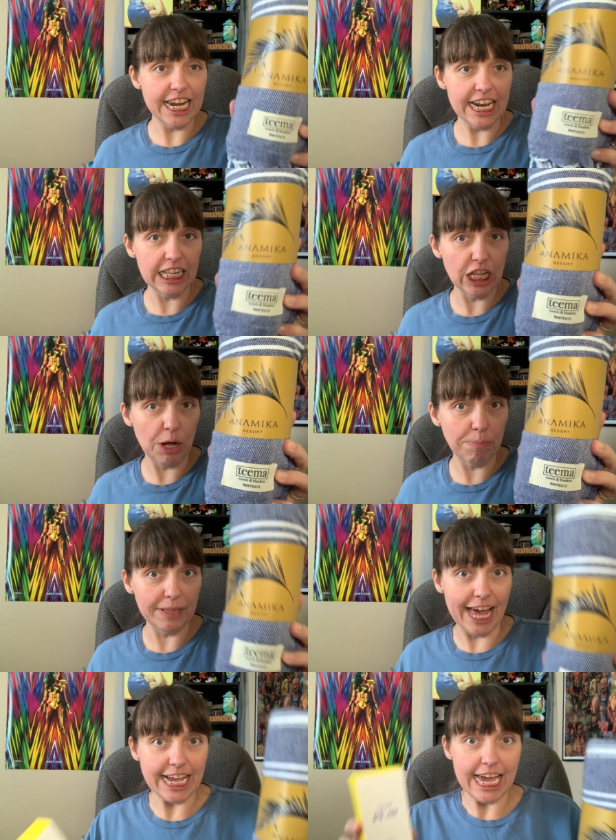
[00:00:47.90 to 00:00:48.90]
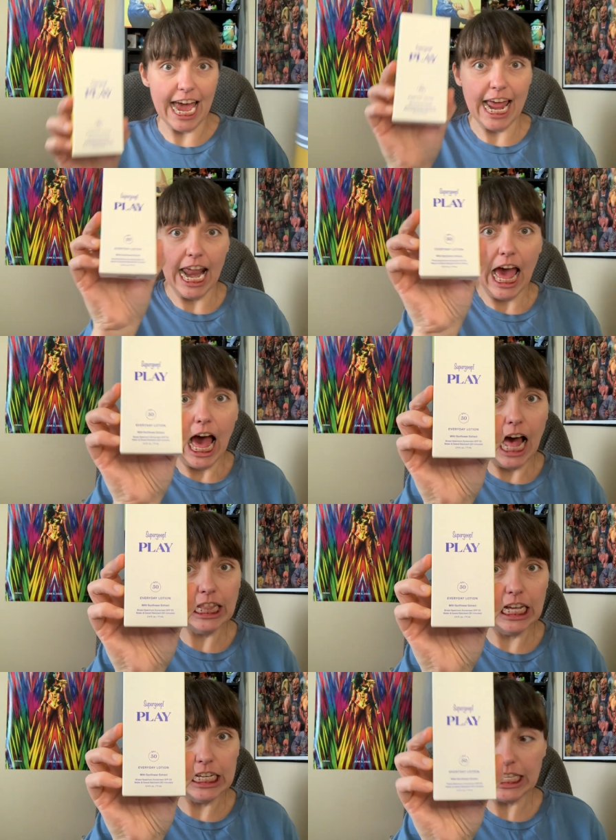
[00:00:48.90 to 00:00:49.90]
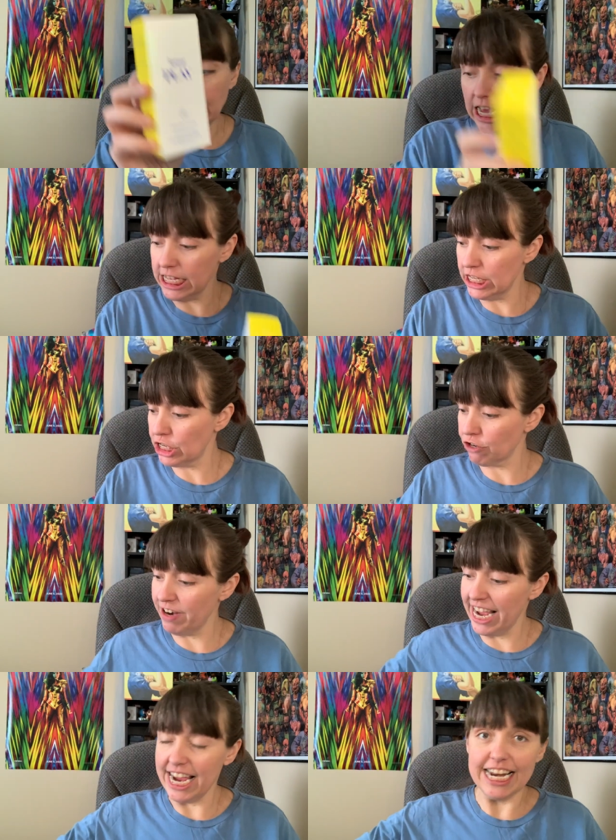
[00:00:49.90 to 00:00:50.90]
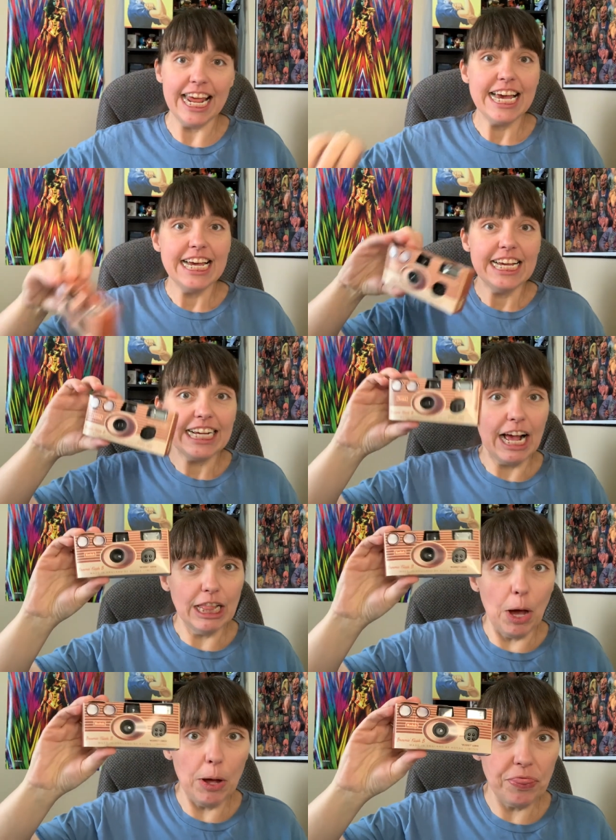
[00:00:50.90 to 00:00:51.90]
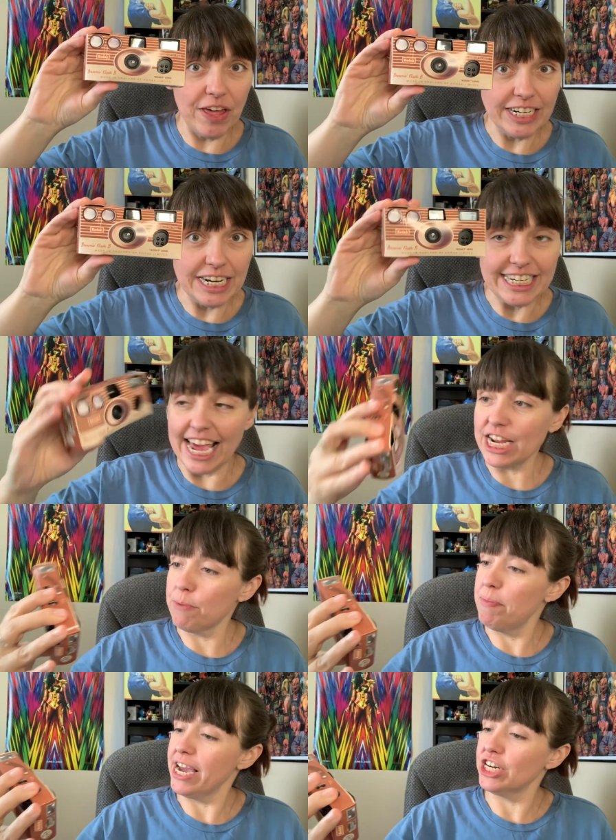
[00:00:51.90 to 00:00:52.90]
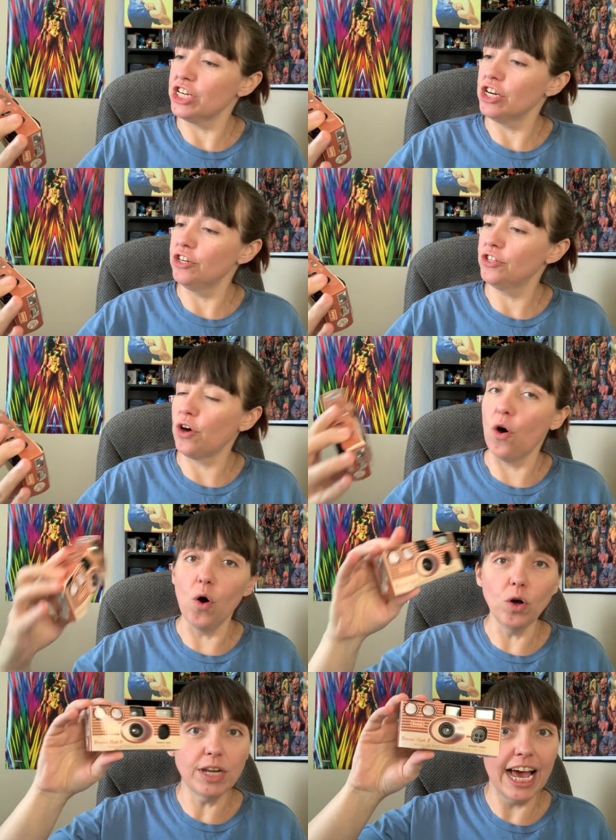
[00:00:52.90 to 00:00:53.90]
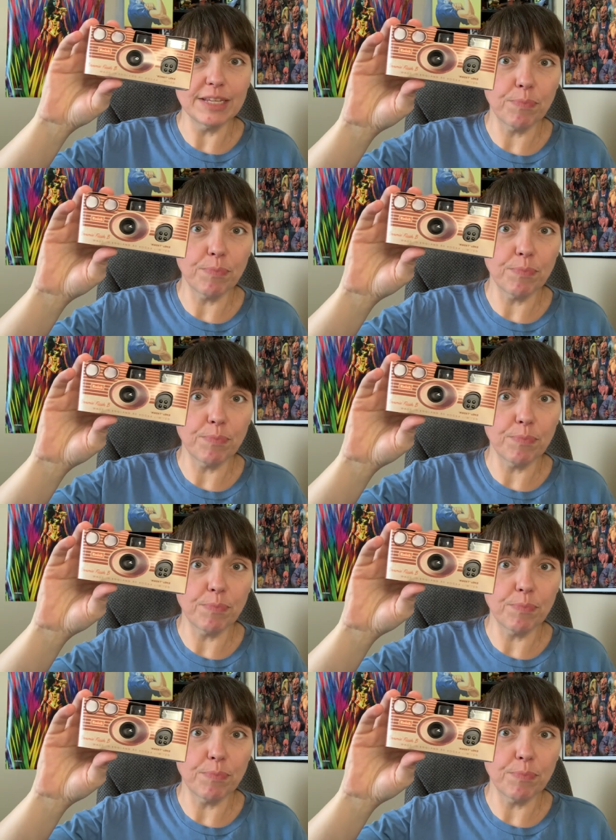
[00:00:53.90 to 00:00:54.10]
need a little blanket, a little sunscreen, a little thing to take your pictures. Old has